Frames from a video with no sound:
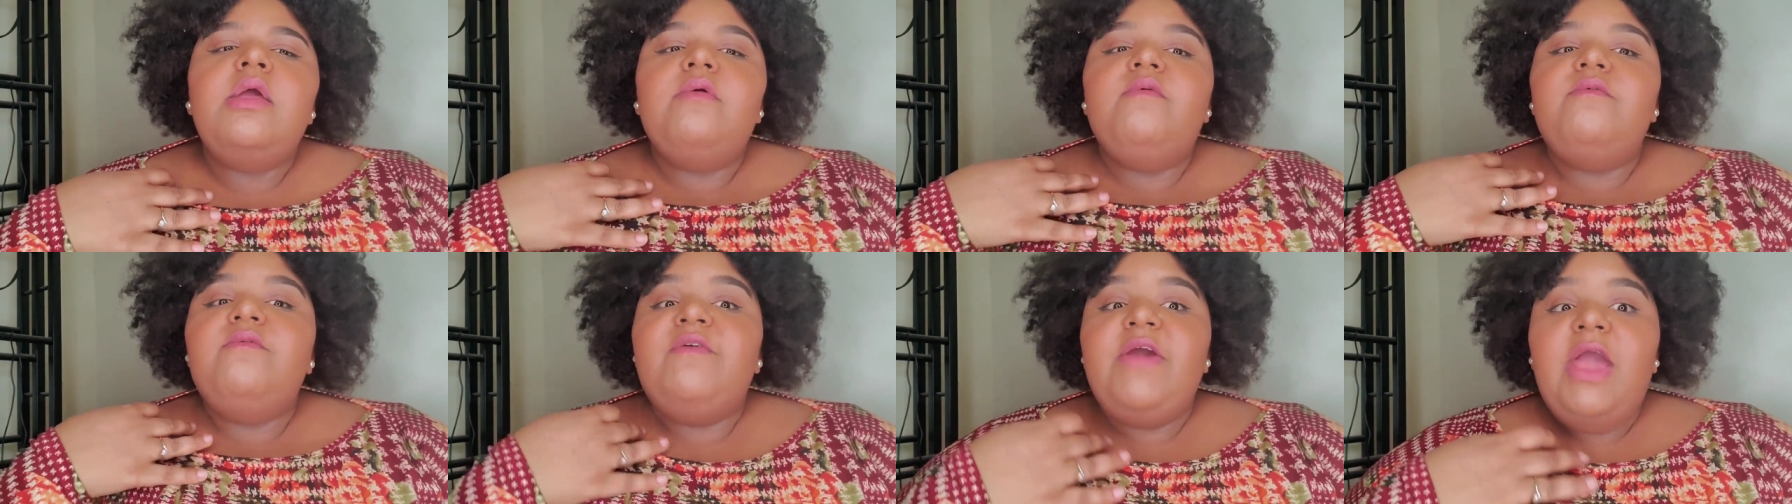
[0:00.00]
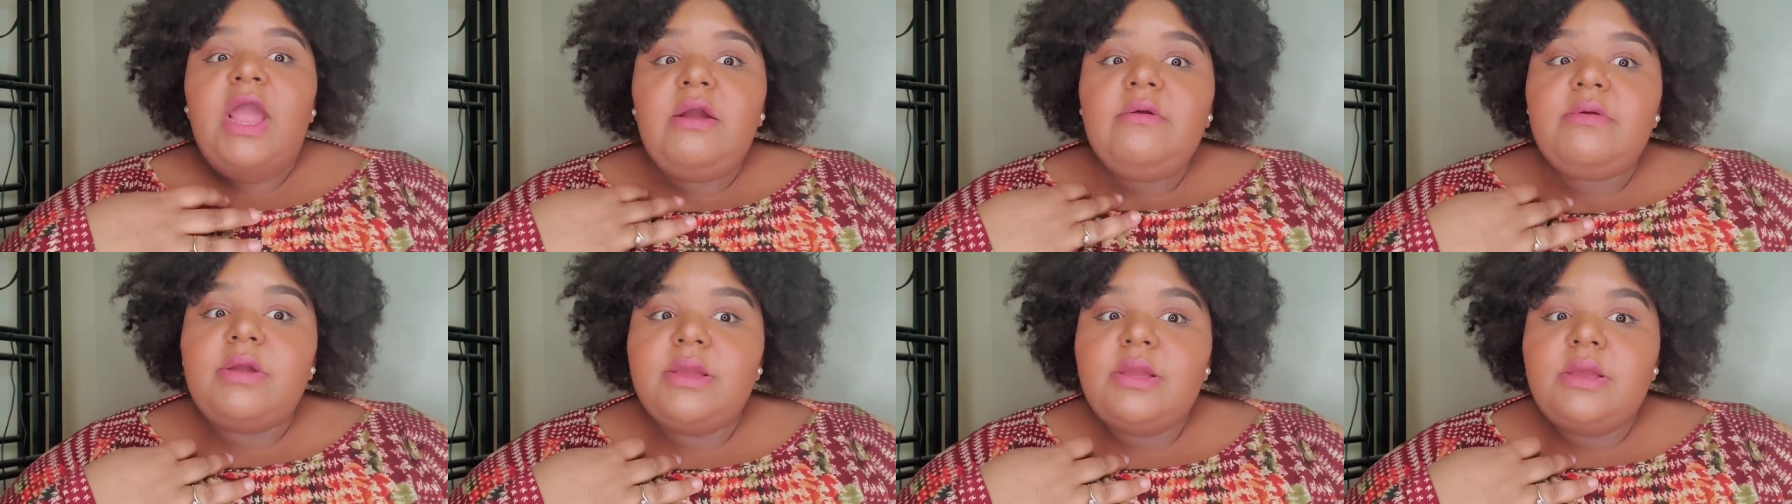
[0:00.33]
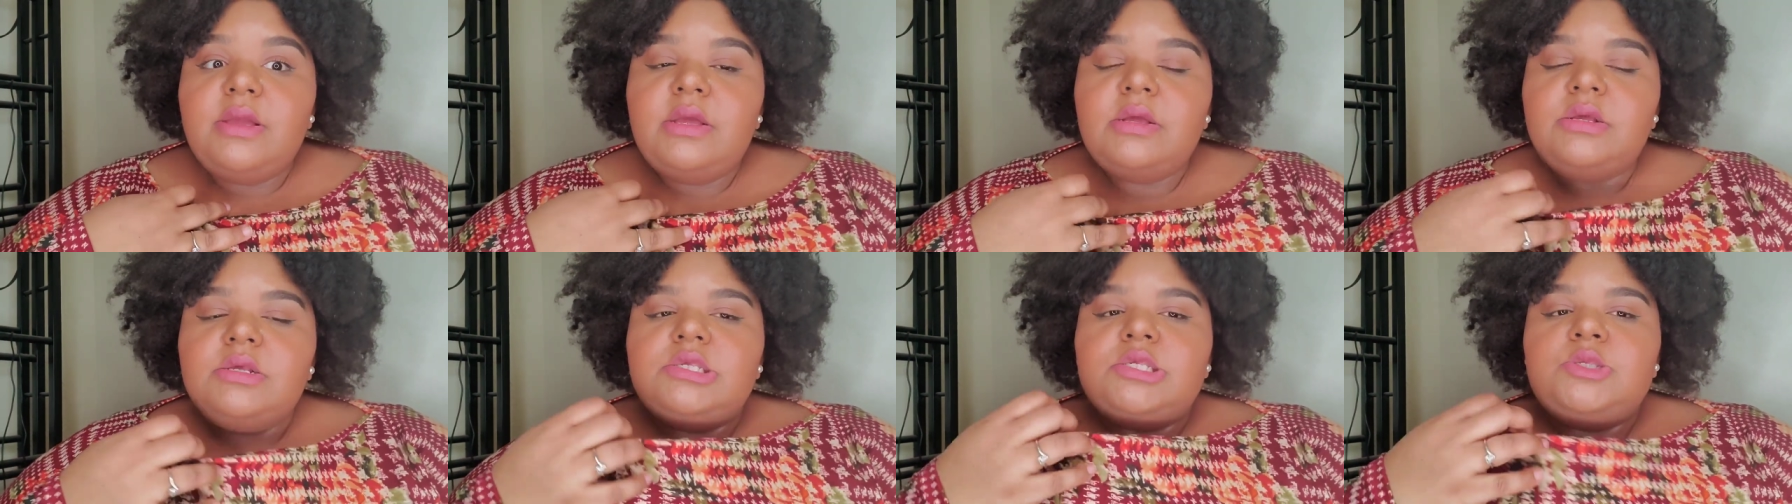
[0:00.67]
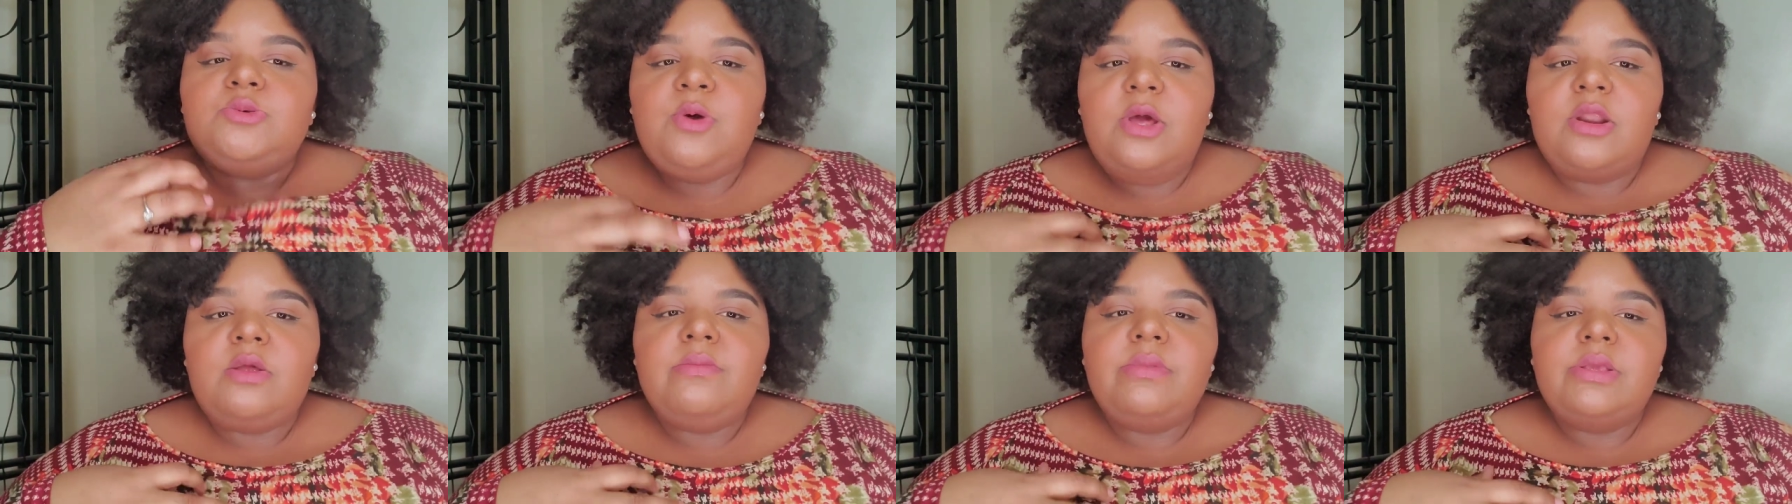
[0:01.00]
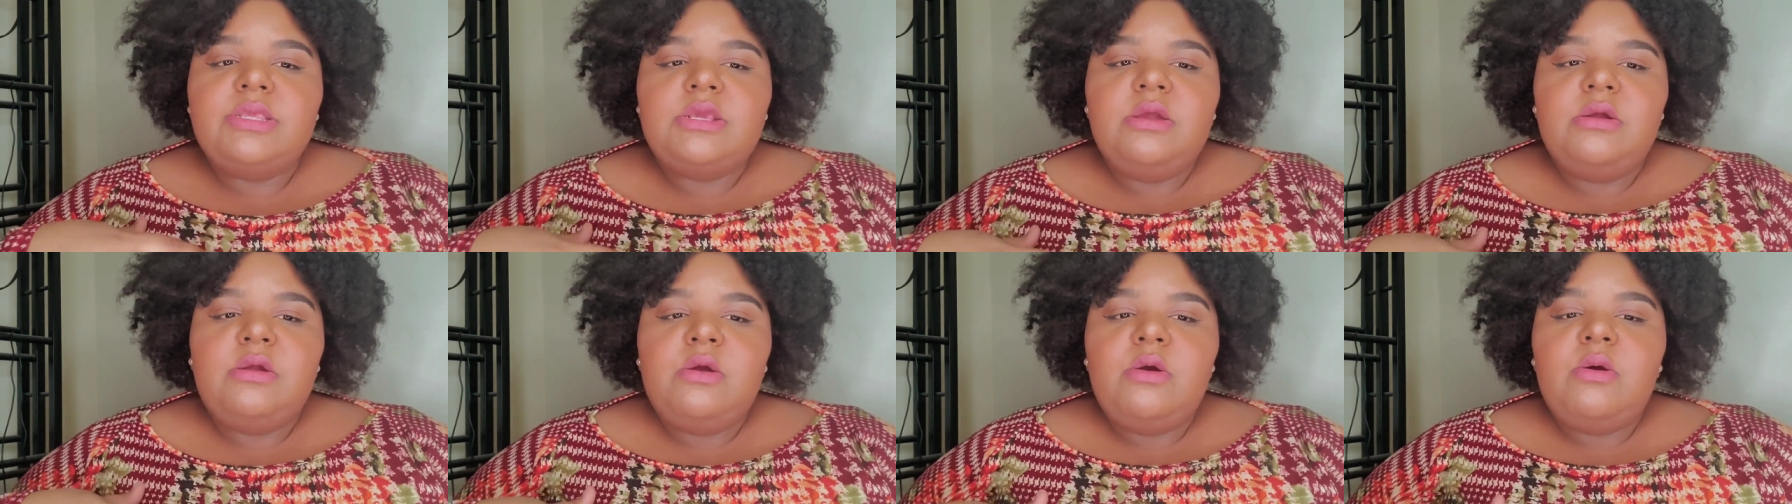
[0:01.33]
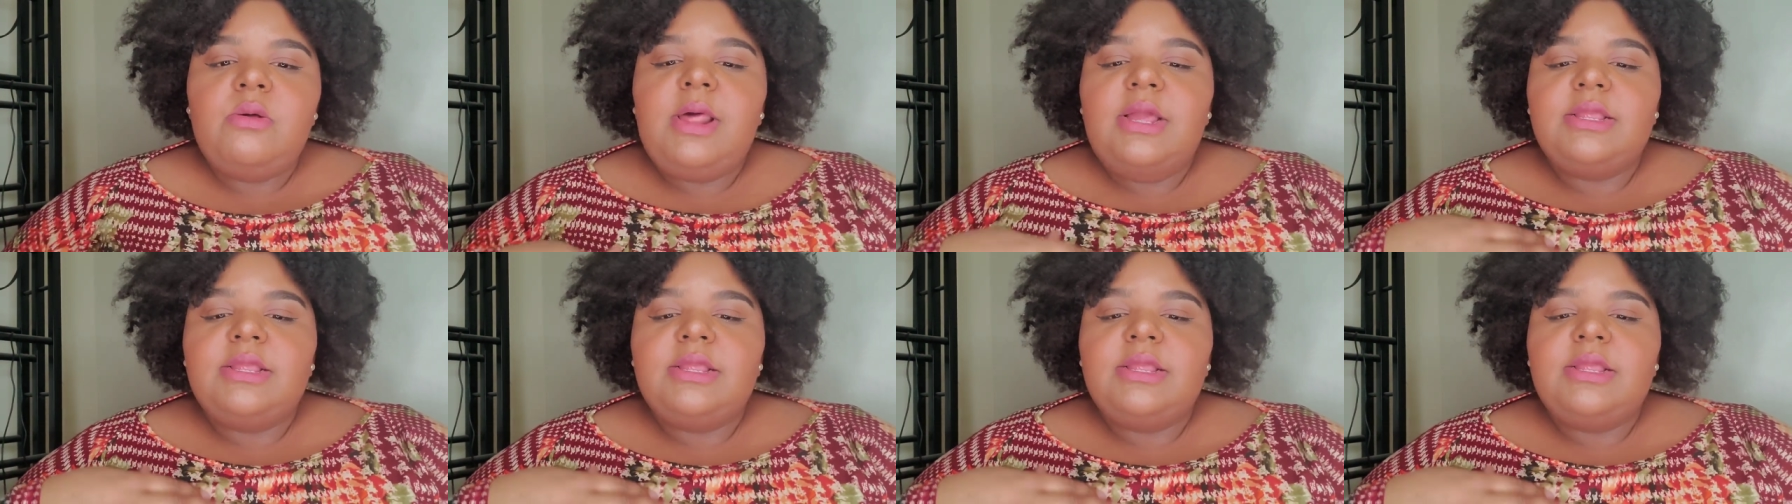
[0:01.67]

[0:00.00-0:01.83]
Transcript: very sweater material.